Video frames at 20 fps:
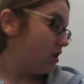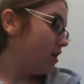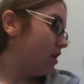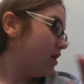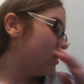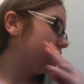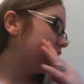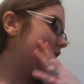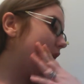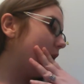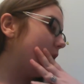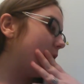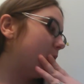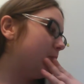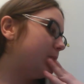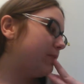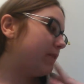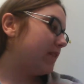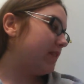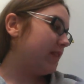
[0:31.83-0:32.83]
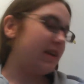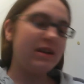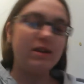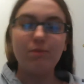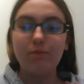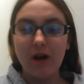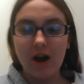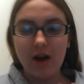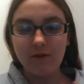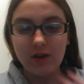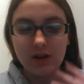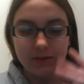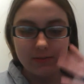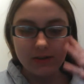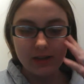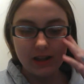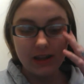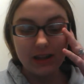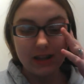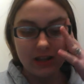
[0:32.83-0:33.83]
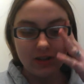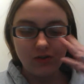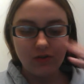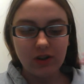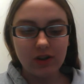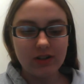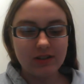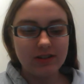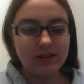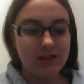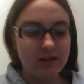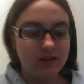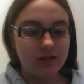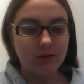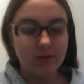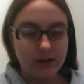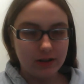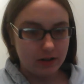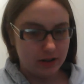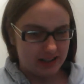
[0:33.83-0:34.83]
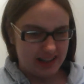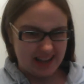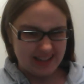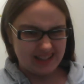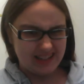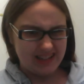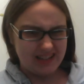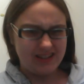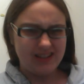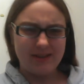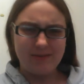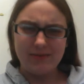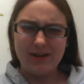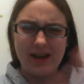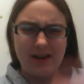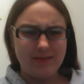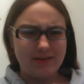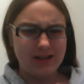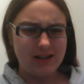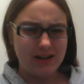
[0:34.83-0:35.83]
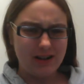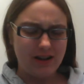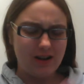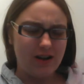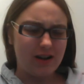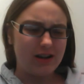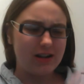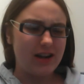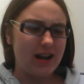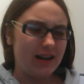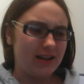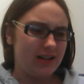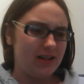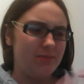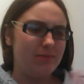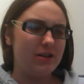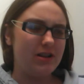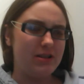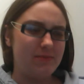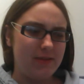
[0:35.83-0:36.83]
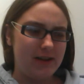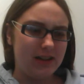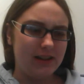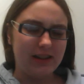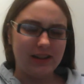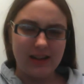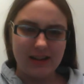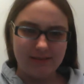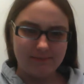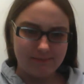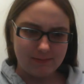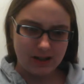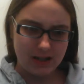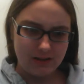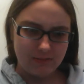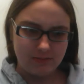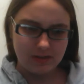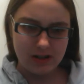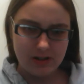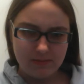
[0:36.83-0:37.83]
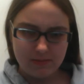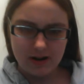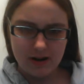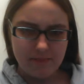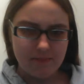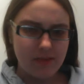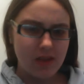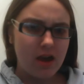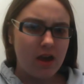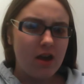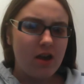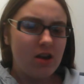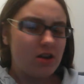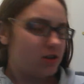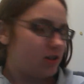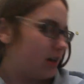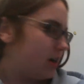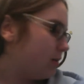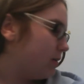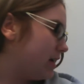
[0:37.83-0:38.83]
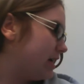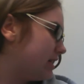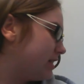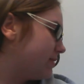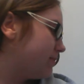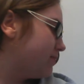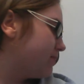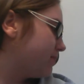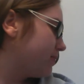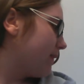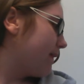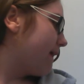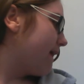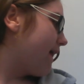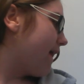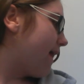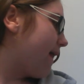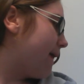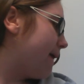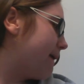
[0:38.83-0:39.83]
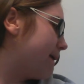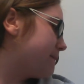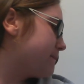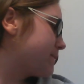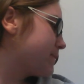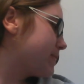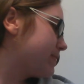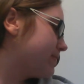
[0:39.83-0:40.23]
So, the thing is, Proverbs, like, each verse is its own little lesson. Sometimes they are connected, but it's mainly like, meh, meh, meh. So anyways, so